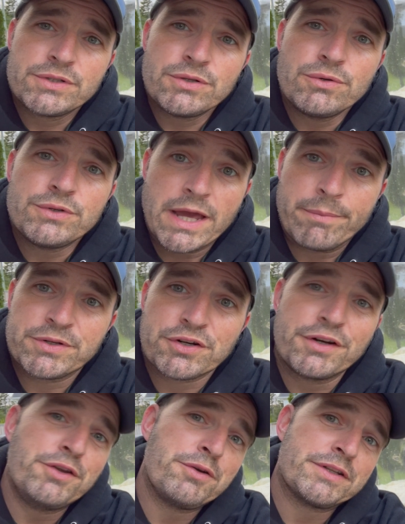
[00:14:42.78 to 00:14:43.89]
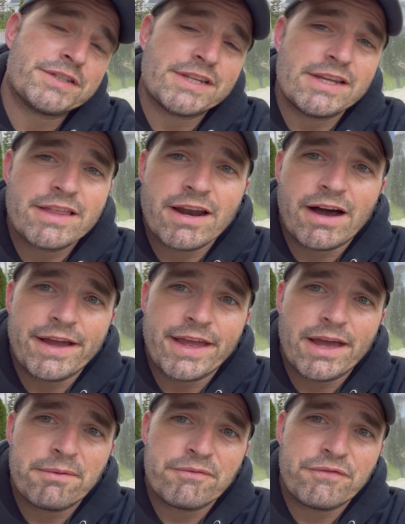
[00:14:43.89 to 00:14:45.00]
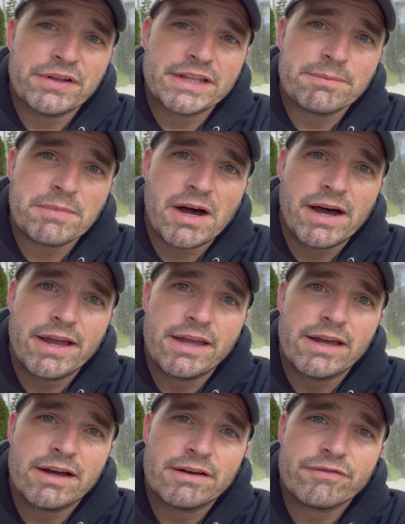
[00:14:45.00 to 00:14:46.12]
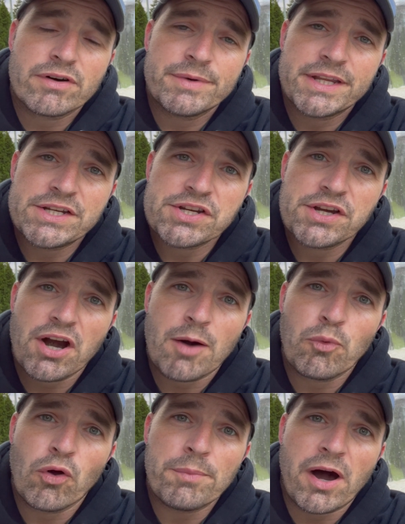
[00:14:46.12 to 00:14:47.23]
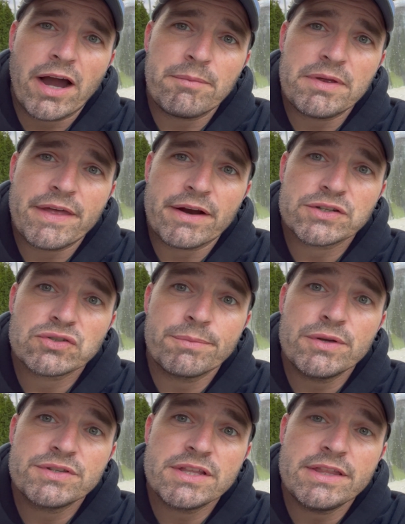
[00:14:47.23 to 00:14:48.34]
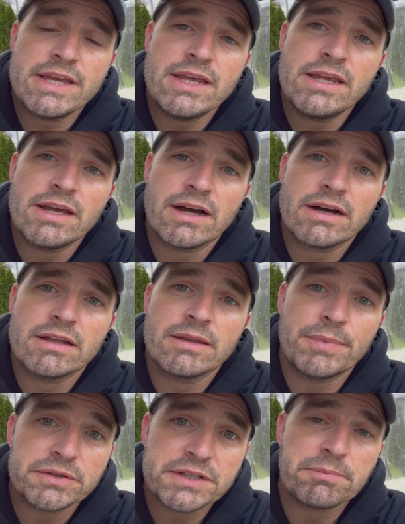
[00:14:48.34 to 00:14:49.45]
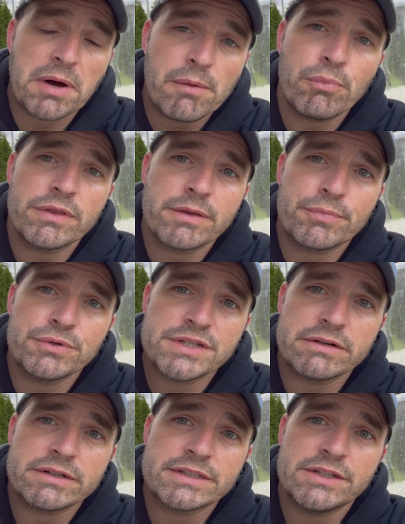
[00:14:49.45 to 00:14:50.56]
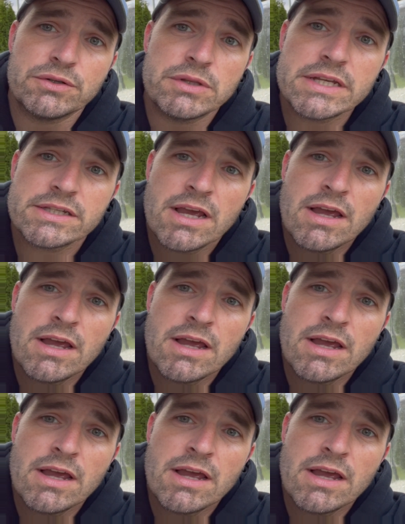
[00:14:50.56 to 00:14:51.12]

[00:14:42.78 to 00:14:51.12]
to temperature. You can see that I am filling my fermentation carboy behind me there. So I'm using the built-in pump with the Brewzilla to do this.